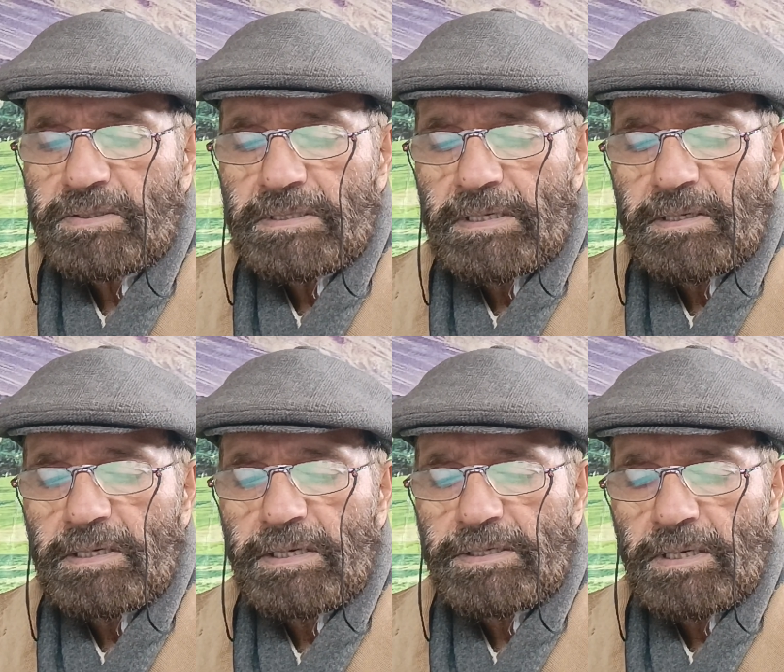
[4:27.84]
strained
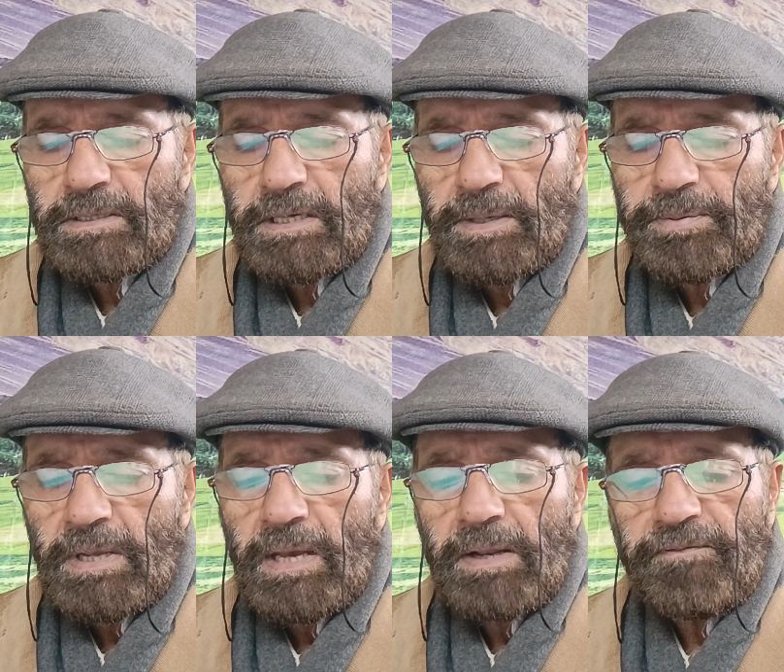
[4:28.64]
relationships
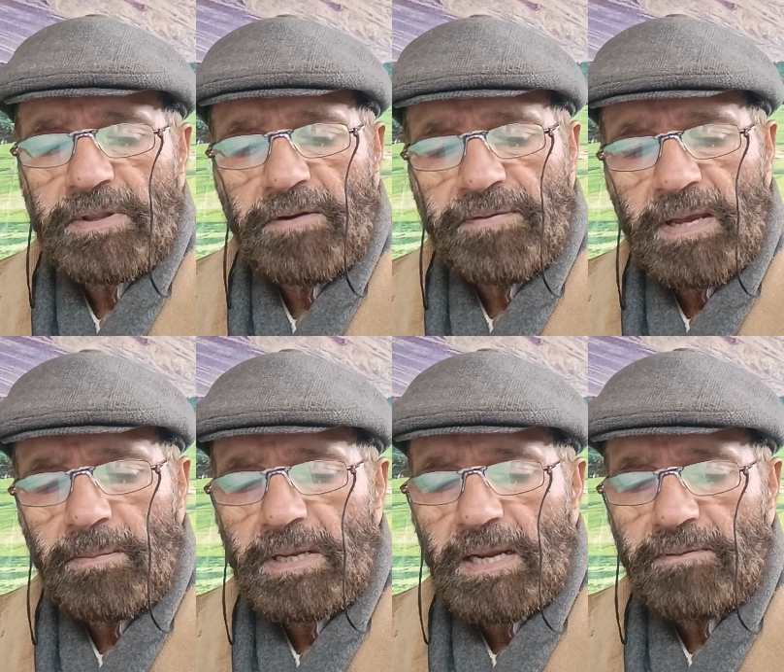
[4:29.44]
with the
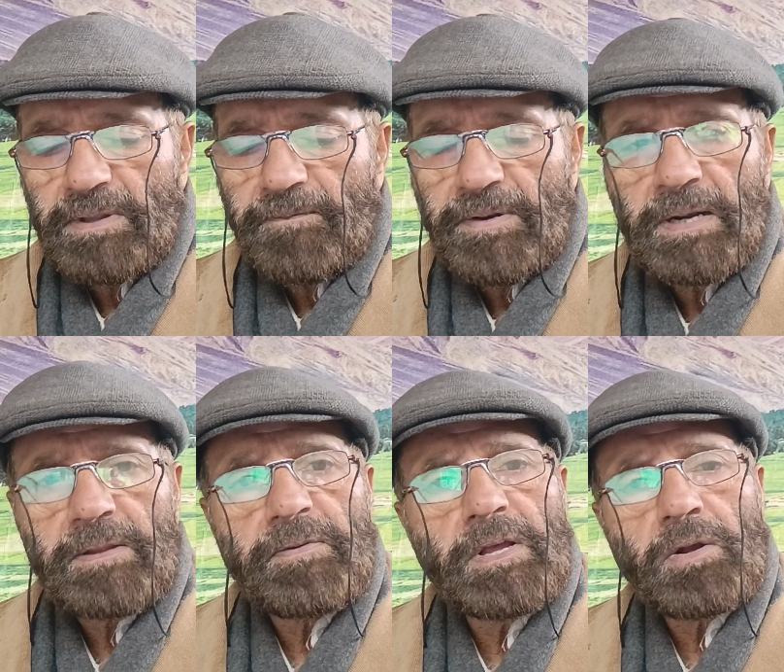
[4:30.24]
family and with the friends, with the